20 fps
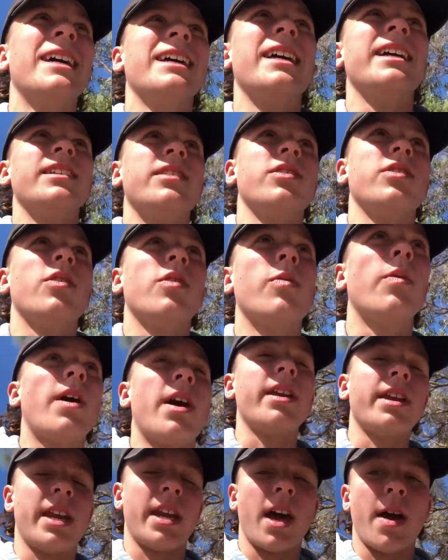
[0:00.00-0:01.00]
is a good
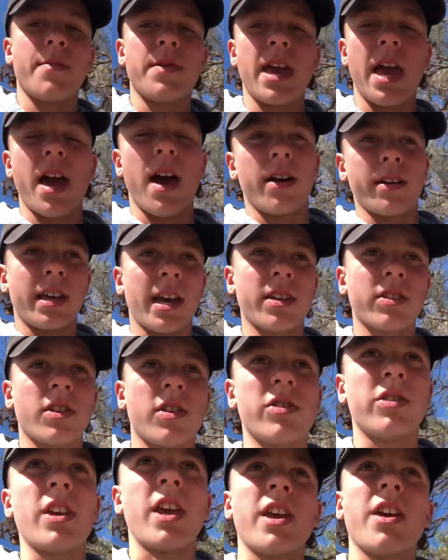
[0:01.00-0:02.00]
one. And um, yeah, I guess
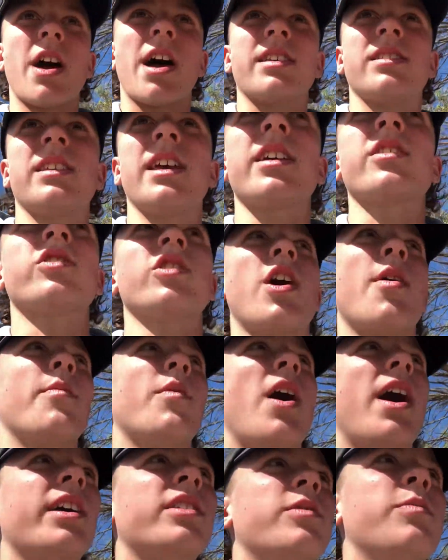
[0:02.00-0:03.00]
I'll see you guys next time.
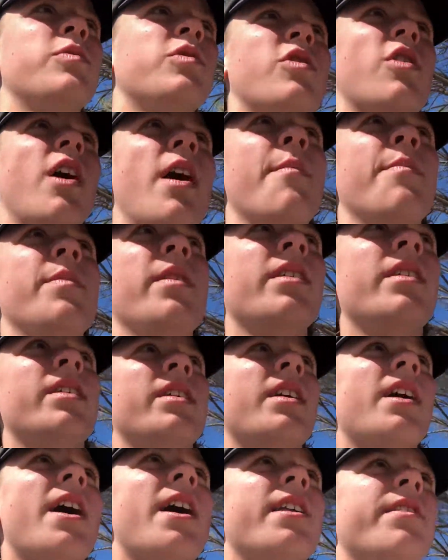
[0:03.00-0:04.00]
Like, subscribe.
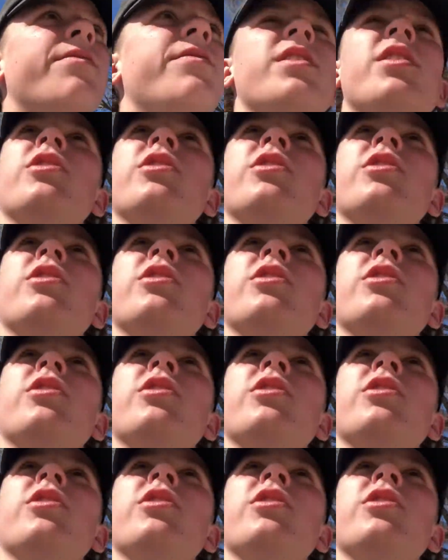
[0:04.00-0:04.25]
And if you